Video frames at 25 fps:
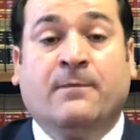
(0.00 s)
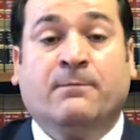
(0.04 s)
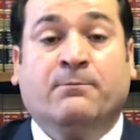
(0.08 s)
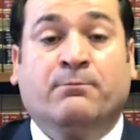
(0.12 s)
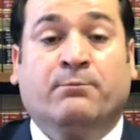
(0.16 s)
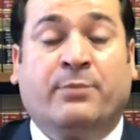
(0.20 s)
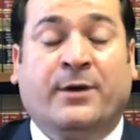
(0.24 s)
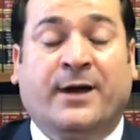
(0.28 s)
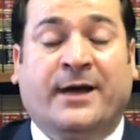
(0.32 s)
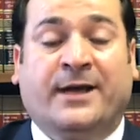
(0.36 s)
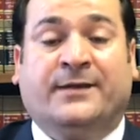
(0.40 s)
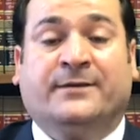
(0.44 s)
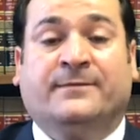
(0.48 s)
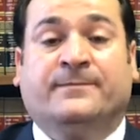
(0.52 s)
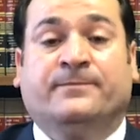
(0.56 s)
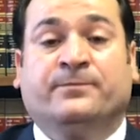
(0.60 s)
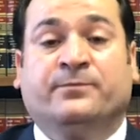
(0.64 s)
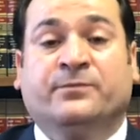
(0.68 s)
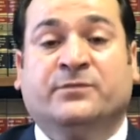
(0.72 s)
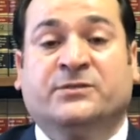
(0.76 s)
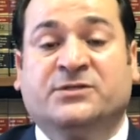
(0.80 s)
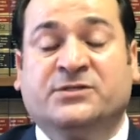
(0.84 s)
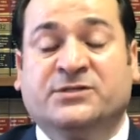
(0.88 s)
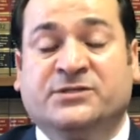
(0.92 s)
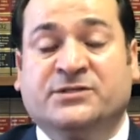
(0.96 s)
but
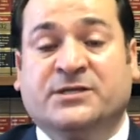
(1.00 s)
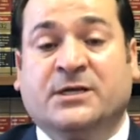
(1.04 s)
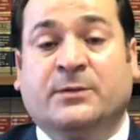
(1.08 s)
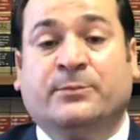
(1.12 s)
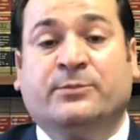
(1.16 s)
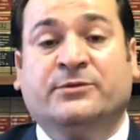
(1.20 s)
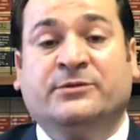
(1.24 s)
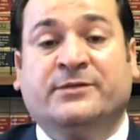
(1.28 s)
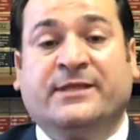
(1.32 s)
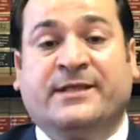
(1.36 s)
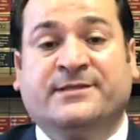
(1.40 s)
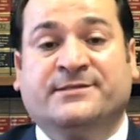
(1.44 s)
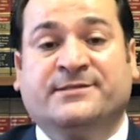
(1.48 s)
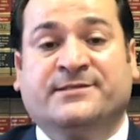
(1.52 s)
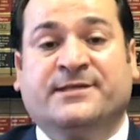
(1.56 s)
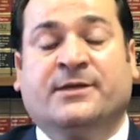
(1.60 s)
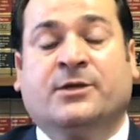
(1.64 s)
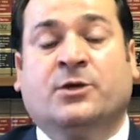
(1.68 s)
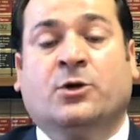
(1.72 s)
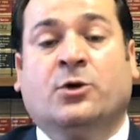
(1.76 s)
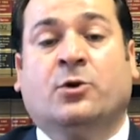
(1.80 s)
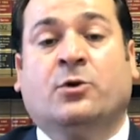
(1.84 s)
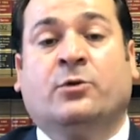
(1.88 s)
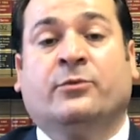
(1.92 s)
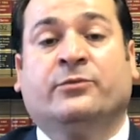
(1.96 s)
just a couple days
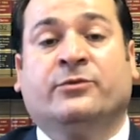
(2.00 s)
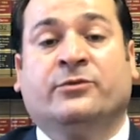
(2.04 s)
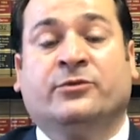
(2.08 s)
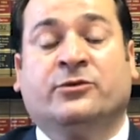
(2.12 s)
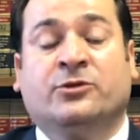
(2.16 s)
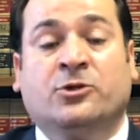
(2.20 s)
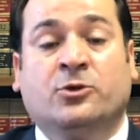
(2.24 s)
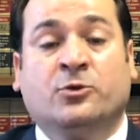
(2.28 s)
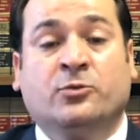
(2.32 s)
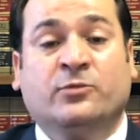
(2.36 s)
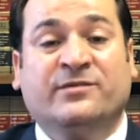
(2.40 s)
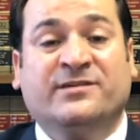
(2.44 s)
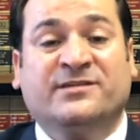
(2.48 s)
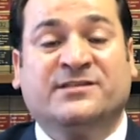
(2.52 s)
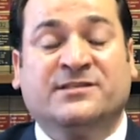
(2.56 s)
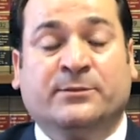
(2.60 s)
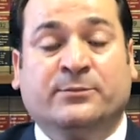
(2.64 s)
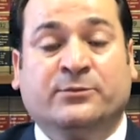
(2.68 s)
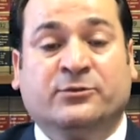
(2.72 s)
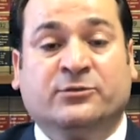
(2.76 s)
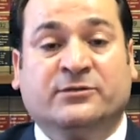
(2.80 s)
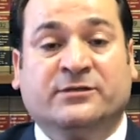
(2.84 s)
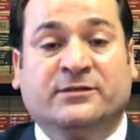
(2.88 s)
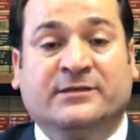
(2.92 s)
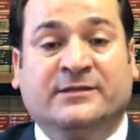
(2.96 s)
ago, the new visa
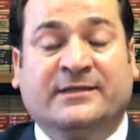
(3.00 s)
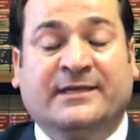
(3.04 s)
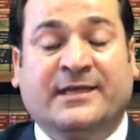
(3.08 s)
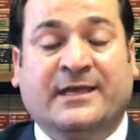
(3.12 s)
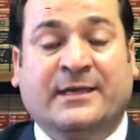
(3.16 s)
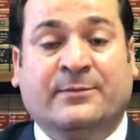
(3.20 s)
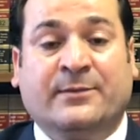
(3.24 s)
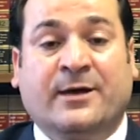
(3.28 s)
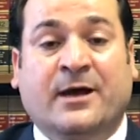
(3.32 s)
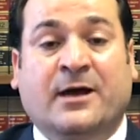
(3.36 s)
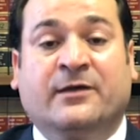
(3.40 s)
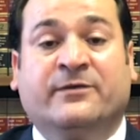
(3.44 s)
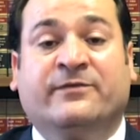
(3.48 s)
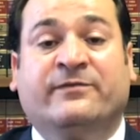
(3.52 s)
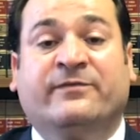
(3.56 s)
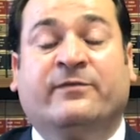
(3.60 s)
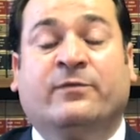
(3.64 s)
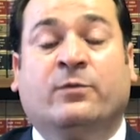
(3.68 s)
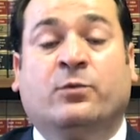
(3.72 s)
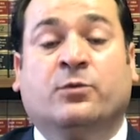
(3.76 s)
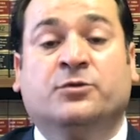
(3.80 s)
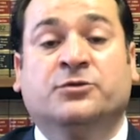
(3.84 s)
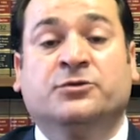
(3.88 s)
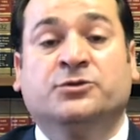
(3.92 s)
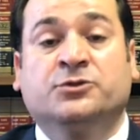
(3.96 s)
bulletin came out
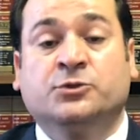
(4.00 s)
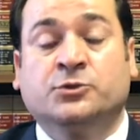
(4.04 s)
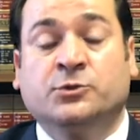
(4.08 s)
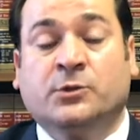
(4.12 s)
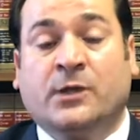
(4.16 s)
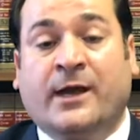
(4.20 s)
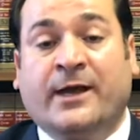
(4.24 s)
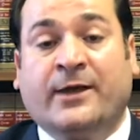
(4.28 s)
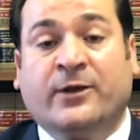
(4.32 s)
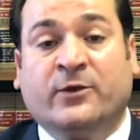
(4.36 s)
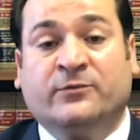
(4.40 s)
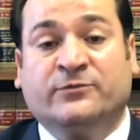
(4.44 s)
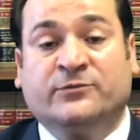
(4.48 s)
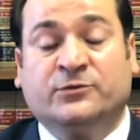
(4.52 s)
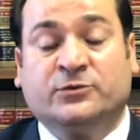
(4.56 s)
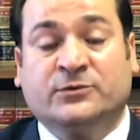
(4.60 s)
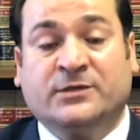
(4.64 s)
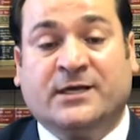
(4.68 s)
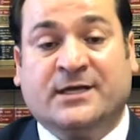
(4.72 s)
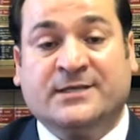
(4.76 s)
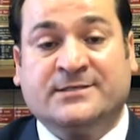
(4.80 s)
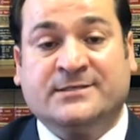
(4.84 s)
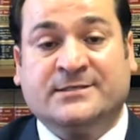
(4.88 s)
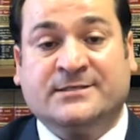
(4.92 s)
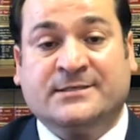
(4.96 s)
for July of
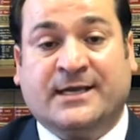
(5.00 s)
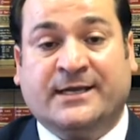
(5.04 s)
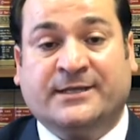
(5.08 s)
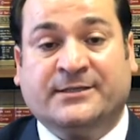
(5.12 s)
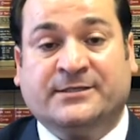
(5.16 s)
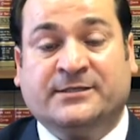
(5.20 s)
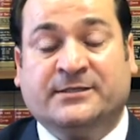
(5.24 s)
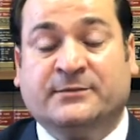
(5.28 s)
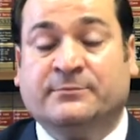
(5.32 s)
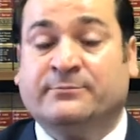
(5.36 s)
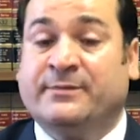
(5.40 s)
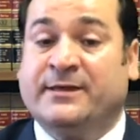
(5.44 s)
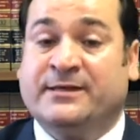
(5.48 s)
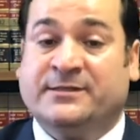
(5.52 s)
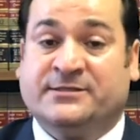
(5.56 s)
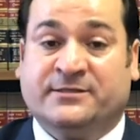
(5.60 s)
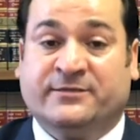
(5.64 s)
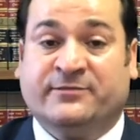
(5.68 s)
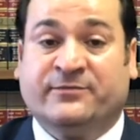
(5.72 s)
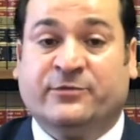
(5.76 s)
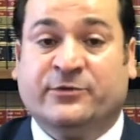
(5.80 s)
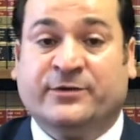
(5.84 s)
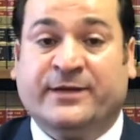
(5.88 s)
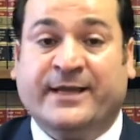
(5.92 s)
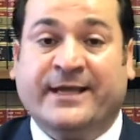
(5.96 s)
2019, basically
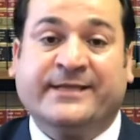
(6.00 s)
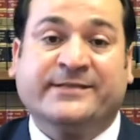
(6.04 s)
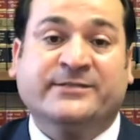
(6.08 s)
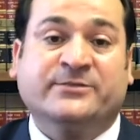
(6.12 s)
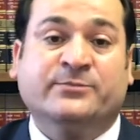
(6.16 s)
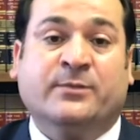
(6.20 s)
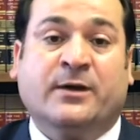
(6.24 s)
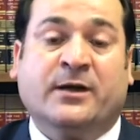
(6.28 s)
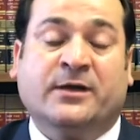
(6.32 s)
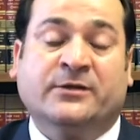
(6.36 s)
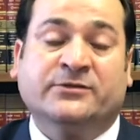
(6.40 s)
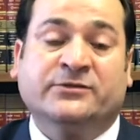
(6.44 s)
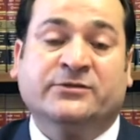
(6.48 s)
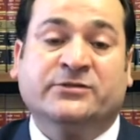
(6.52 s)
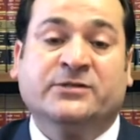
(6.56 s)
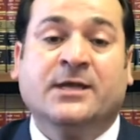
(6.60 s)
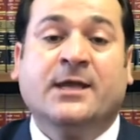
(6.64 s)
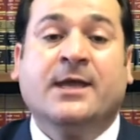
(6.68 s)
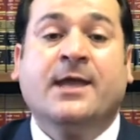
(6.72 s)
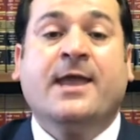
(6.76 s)
for next month.